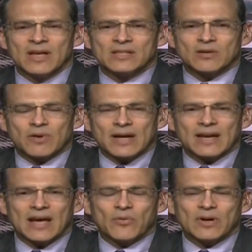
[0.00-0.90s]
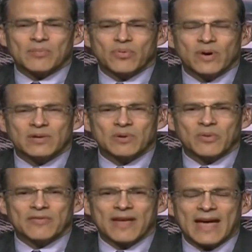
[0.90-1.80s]
So right now we're at a point where
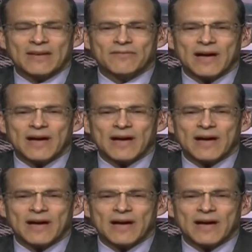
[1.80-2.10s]
we've had